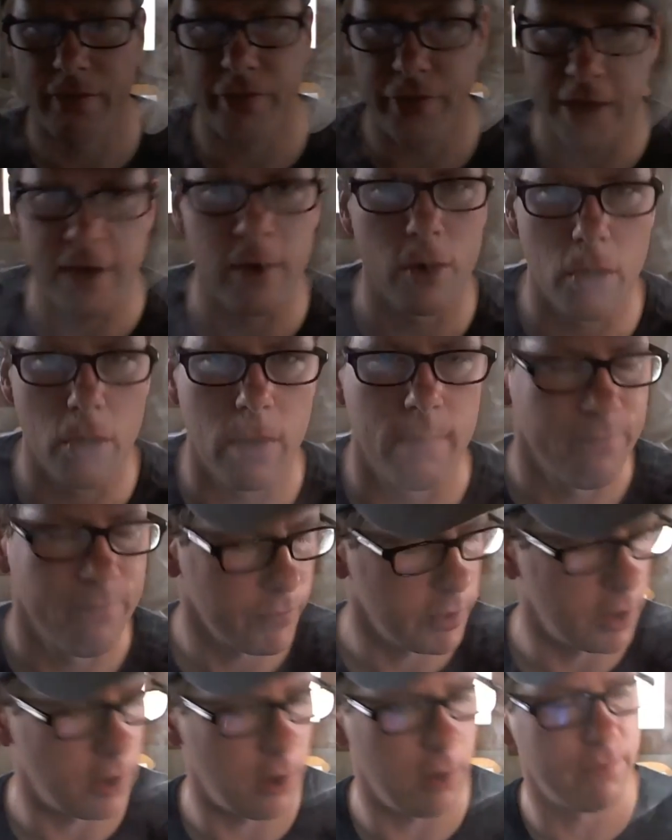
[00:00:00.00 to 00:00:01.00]
thicker,
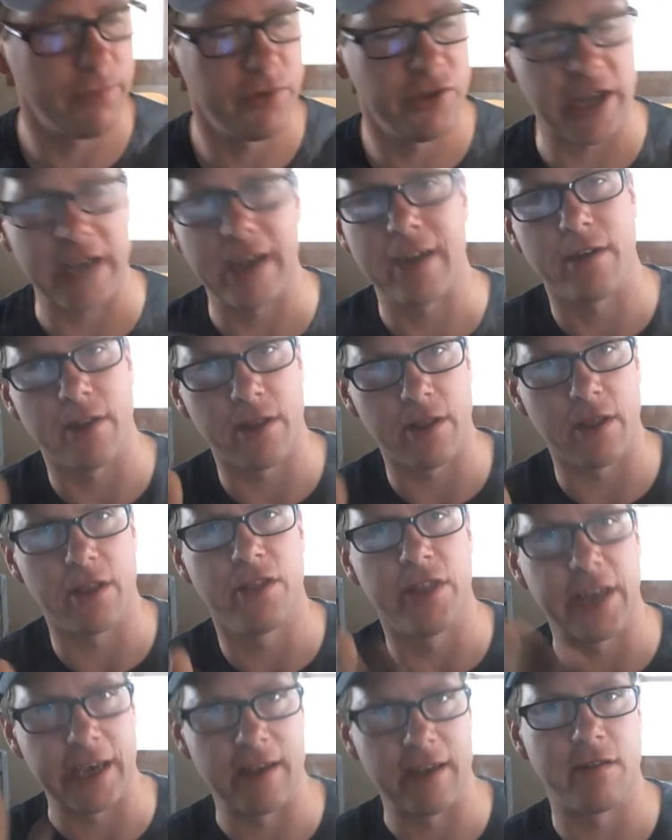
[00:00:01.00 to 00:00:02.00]
you know, second to the
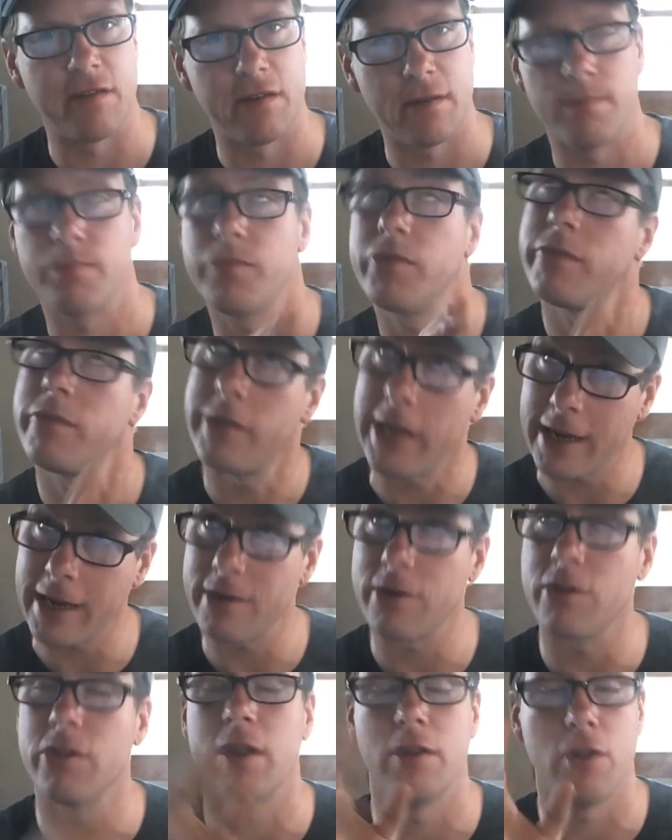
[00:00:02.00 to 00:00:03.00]
thickest,
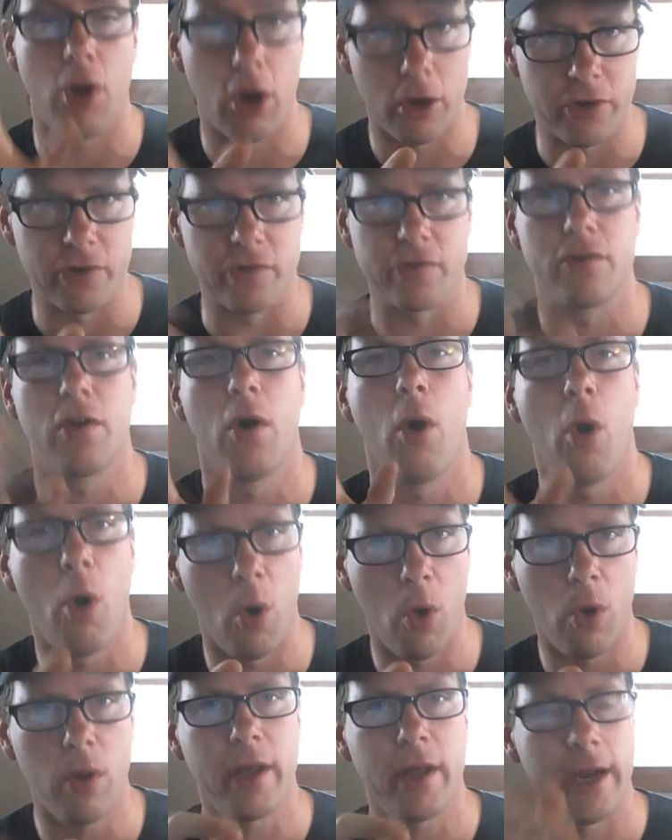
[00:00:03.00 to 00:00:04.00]
second to the largest
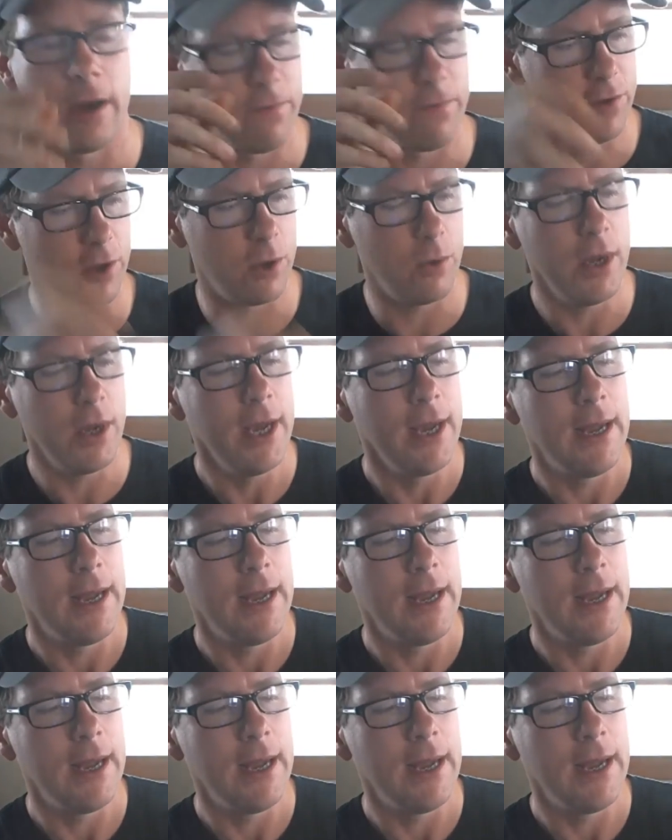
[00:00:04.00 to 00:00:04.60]
hole airflow.